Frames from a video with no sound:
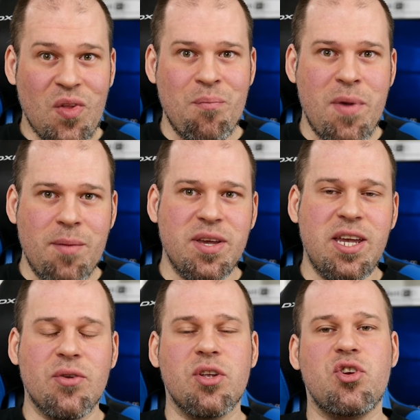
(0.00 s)
maybe
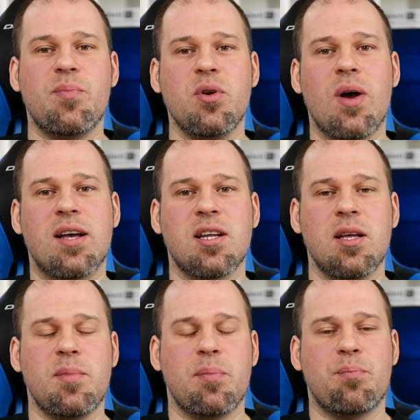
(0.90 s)
here the GPU has a
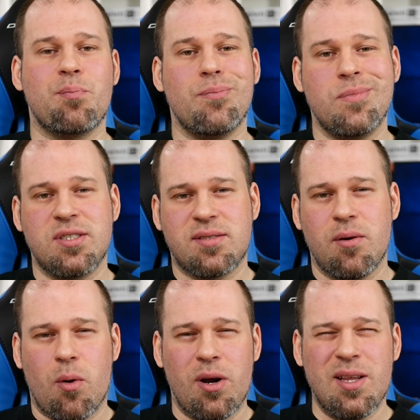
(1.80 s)
little
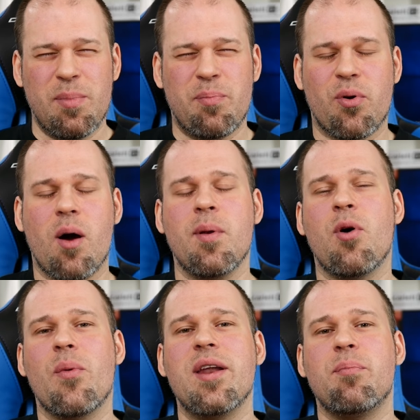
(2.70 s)
bit problem
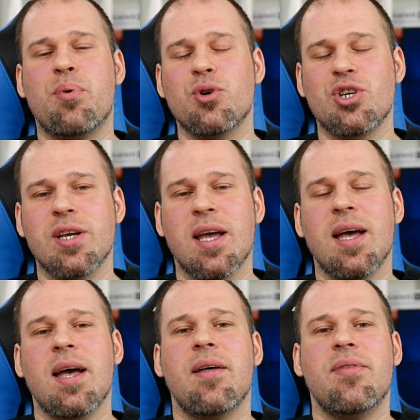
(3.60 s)
already pushing
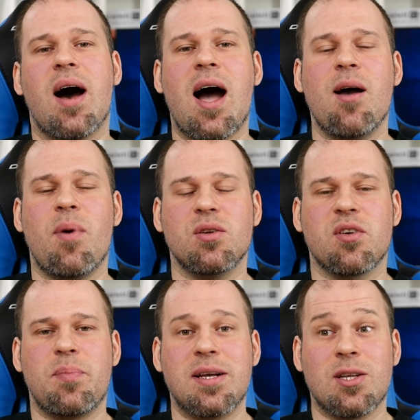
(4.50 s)
the high amount
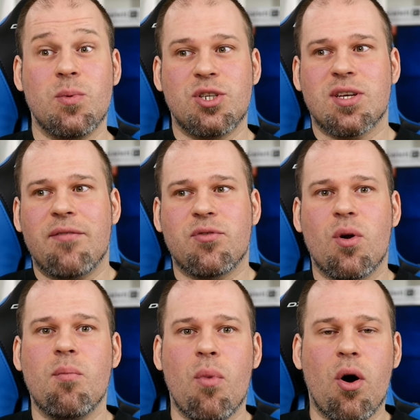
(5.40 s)
of pixel, which is after
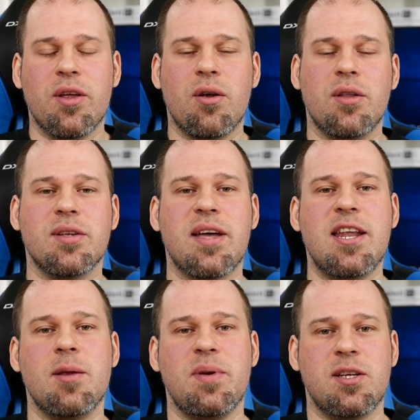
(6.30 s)
all more than on the
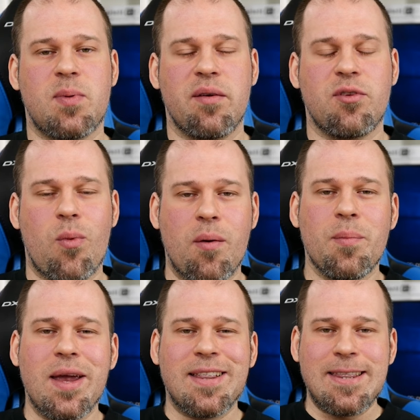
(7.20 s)
1080p display of the Huawei
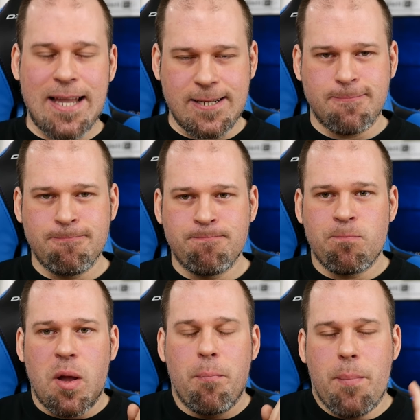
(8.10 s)
Mate 9.
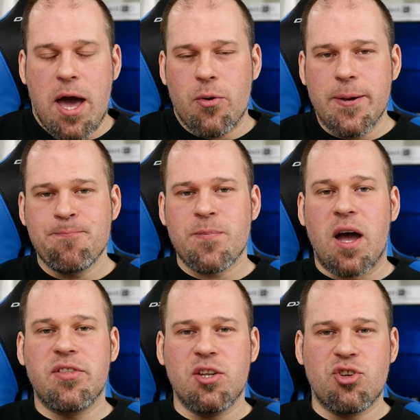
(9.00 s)
Battery, I
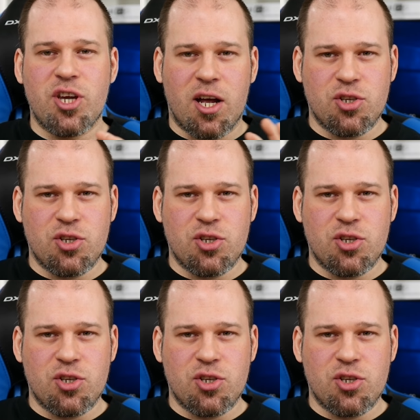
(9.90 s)
didn't